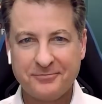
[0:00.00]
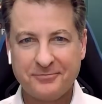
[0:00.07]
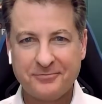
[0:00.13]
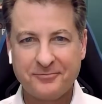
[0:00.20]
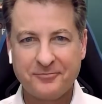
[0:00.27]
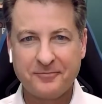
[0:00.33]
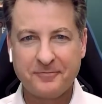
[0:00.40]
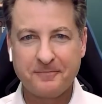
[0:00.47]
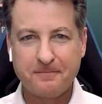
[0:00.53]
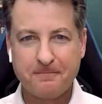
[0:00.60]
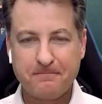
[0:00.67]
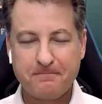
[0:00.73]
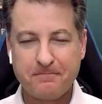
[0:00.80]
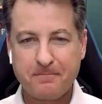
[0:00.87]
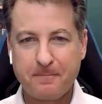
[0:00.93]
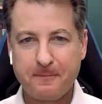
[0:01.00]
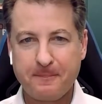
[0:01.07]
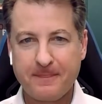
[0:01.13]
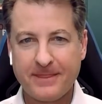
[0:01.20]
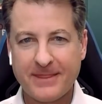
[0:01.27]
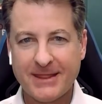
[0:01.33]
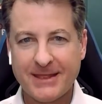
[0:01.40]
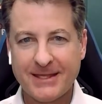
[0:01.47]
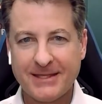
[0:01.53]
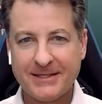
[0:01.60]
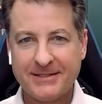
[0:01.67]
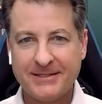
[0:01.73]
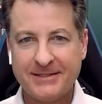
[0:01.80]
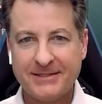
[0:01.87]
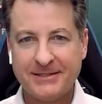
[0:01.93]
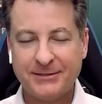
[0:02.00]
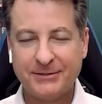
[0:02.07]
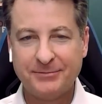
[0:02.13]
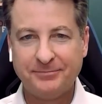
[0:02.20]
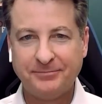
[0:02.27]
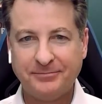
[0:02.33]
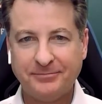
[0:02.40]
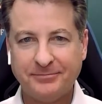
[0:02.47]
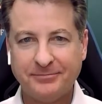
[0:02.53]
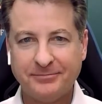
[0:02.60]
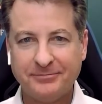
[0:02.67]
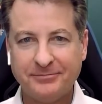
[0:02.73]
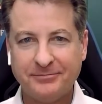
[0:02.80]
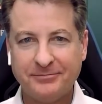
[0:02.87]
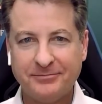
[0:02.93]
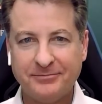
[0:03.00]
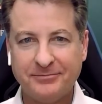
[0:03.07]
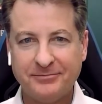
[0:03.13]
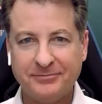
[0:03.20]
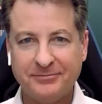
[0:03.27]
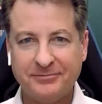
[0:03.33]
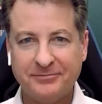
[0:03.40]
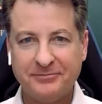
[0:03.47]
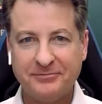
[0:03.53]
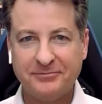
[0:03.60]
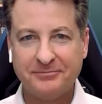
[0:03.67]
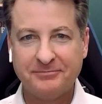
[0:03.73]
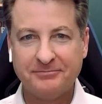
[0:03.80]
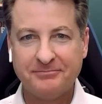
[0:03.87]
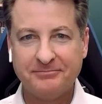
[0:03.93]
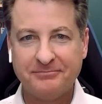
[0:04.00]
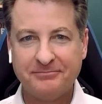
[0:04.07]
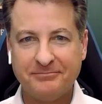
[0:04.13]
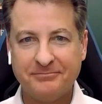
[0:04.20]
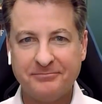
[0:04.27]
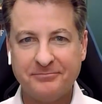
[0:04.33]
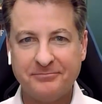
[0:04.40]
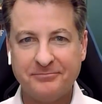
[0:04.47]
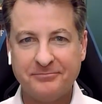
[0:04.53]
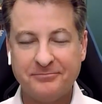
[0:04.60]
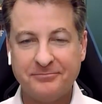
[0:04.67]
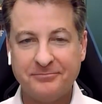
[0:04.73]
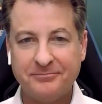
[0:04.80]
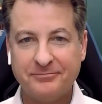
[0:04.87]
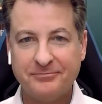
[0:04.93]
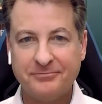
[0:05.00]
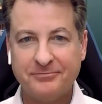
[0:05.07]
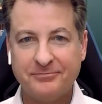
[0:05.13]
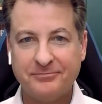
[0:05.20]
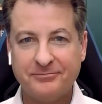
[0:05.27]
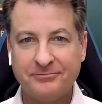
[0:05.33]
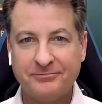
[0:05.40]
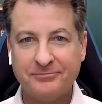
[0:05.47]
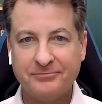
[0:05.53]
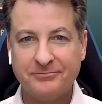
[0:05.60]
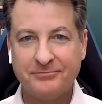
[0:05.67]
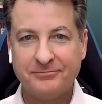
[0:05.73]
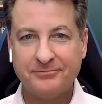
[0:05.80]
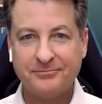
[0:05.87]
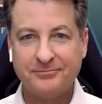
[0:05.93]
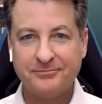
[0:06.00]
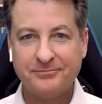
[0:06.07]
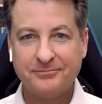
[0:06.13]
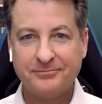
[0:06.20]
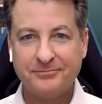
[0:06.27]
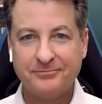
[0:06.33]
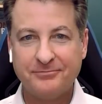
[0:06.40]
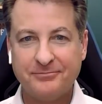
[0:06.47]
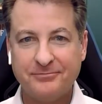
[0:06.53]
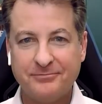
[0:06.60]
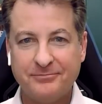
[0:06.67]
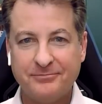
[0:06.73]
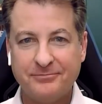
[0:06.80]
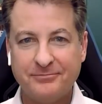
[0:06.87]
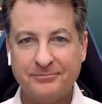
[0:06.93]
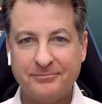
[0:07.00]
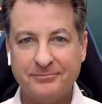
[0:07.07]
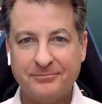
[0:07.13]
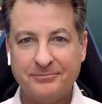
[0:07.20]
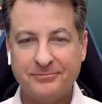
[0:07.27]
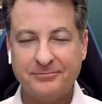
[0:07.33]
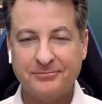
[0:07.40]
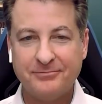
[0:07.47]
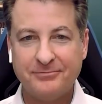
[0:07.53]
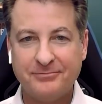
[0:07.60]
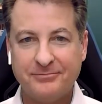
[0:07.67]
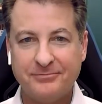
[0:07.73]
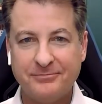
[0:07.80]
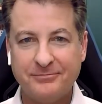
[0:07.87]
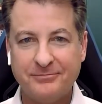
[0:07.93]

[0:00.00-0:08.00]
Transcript: No words are spoken by the person on screen.